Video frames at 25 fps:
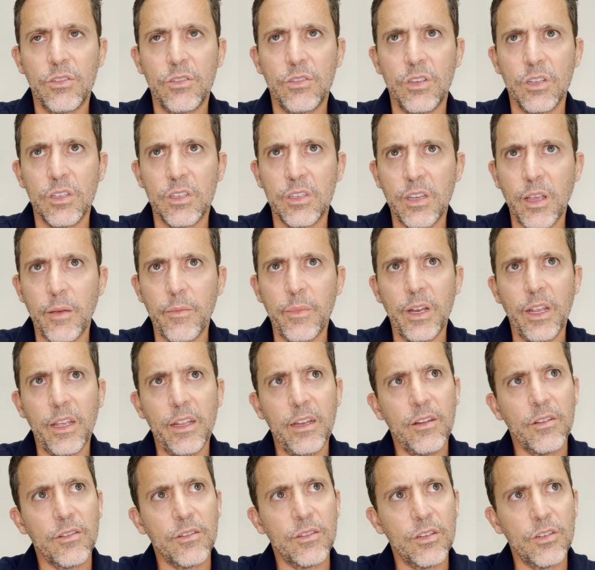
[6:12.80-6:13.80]

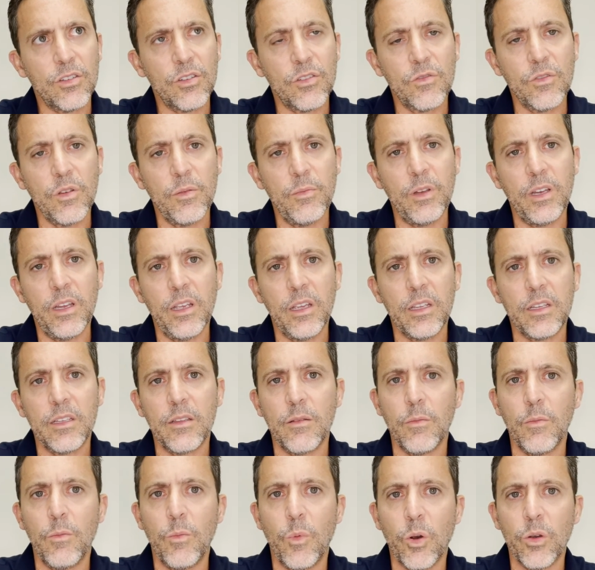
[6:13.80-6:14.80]
disseminating or
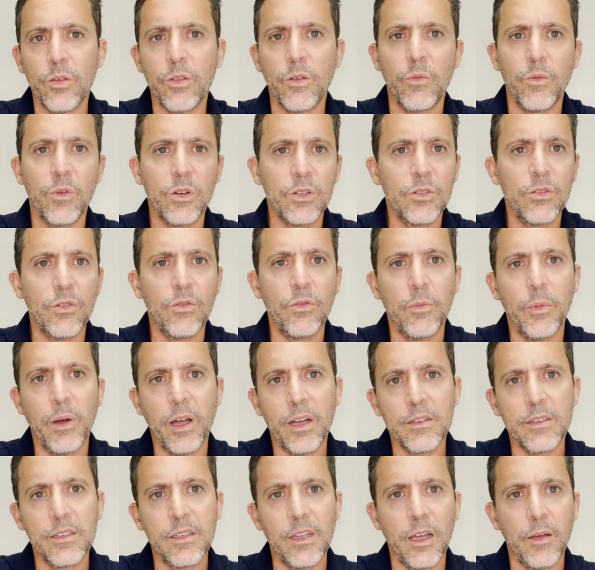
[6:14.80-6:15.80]
distributing more than one
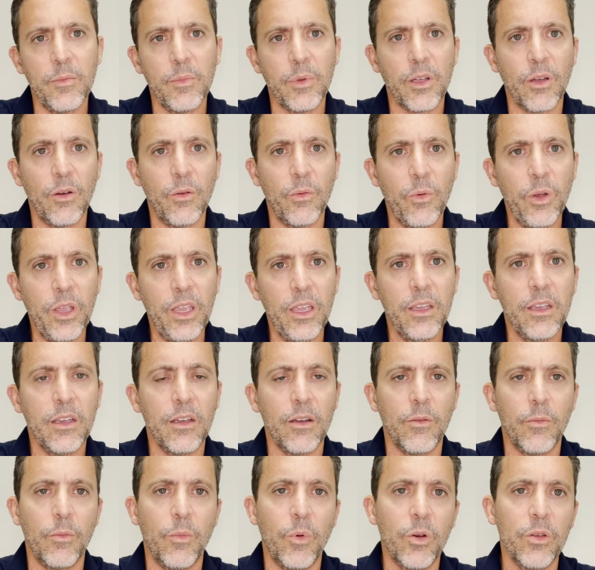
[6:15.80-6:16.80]
toolbox topic a
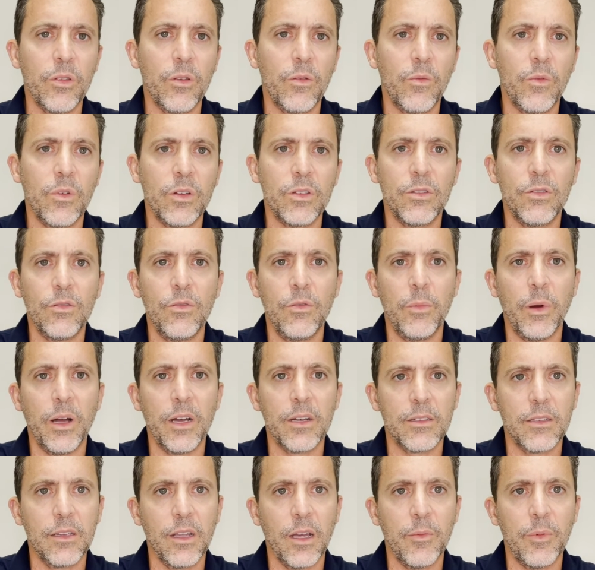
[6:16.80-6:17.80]
week, more than one
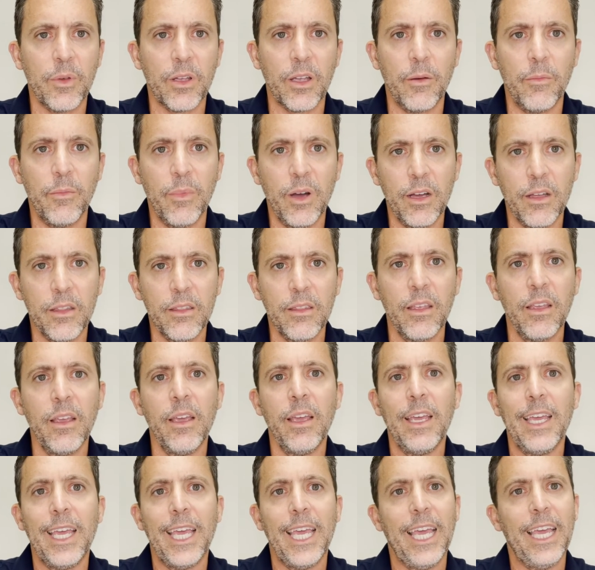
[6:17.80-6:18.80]
toolbox topic a month,
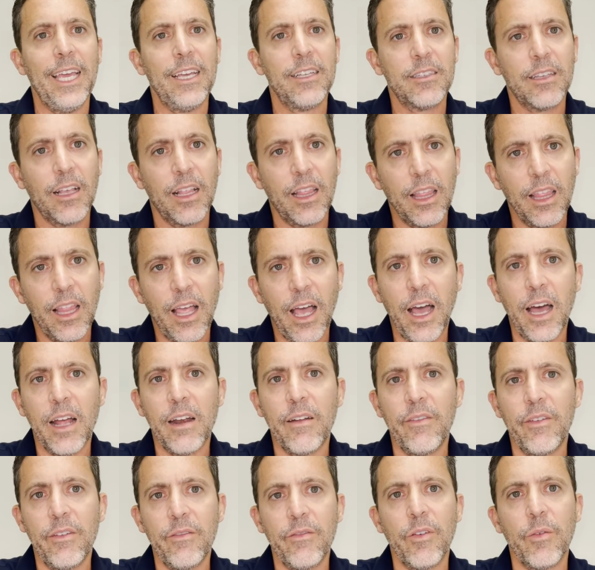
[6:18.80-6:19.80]
it's a
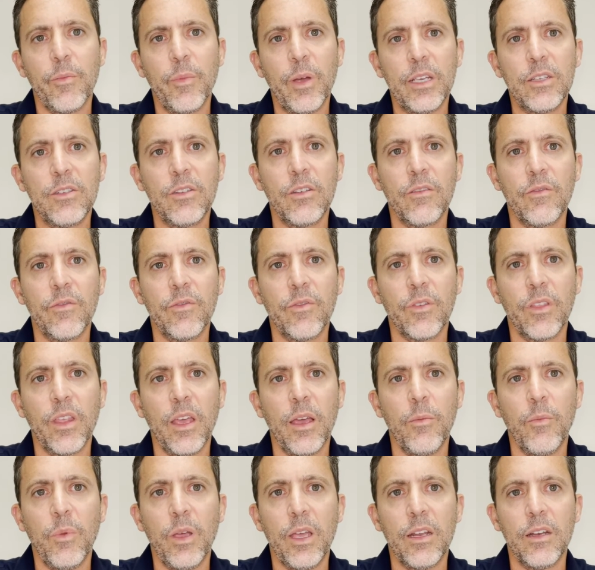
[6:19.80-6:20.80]
lot of information for
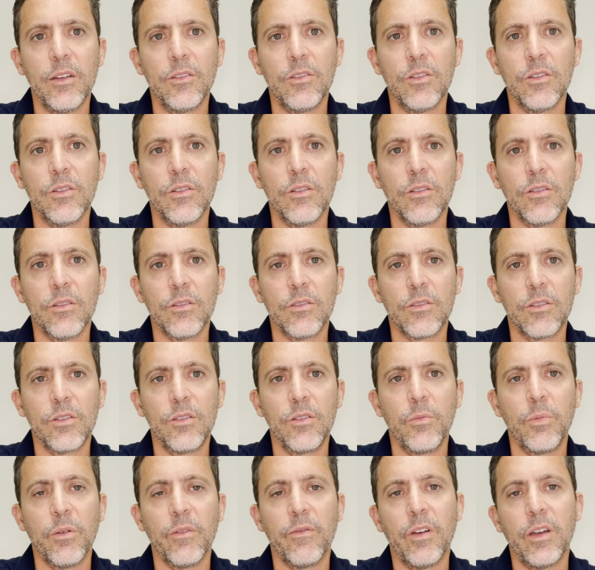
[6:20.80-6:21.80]
that manager or
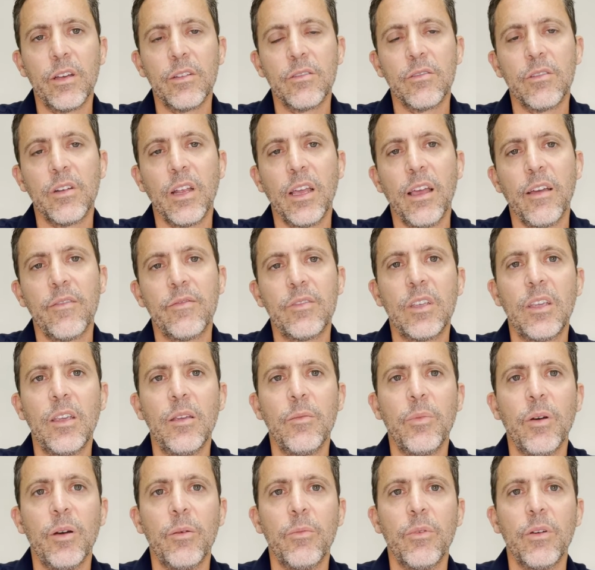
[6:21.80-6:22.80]
supervisor to have to
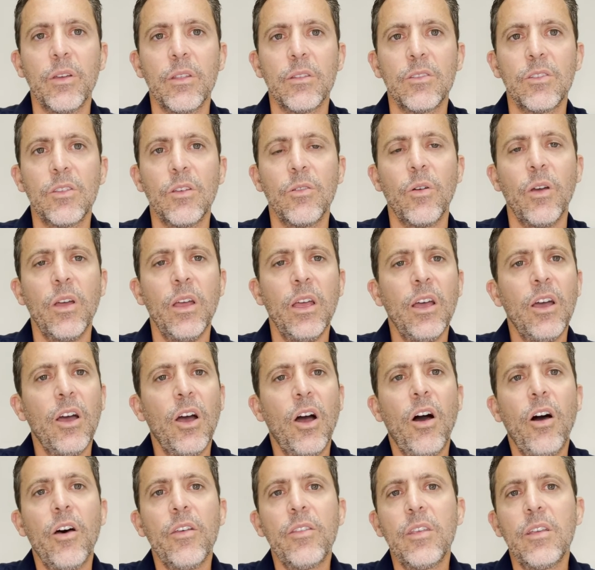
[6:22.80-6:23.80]
keep up with. So
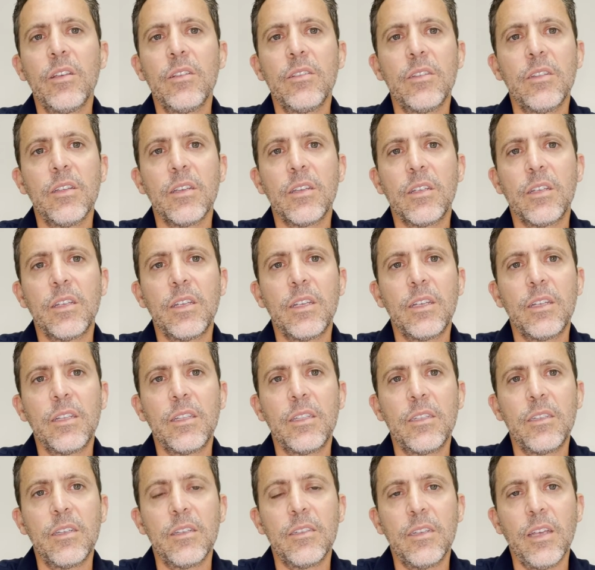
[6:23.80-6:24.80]
all things
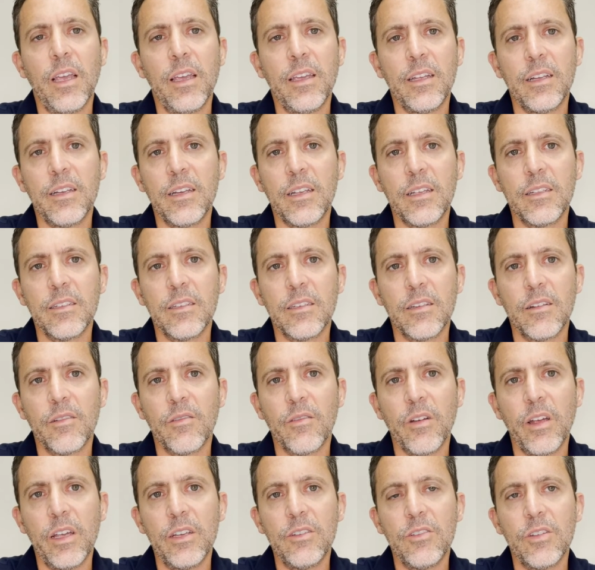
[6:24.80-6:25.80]
to take into
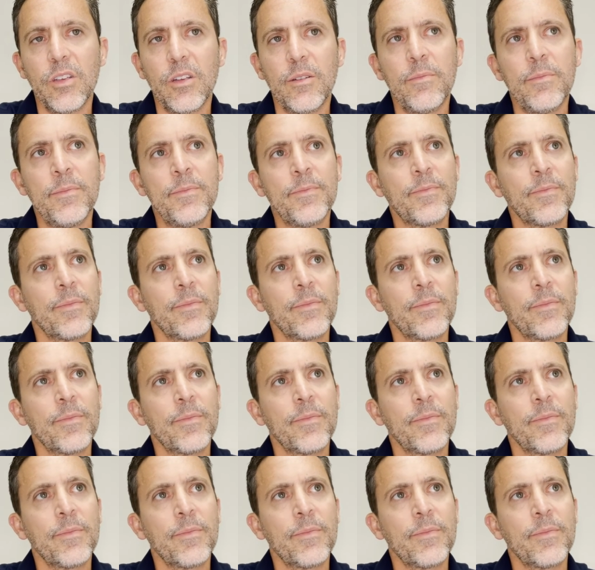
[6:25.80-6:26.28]
consideration.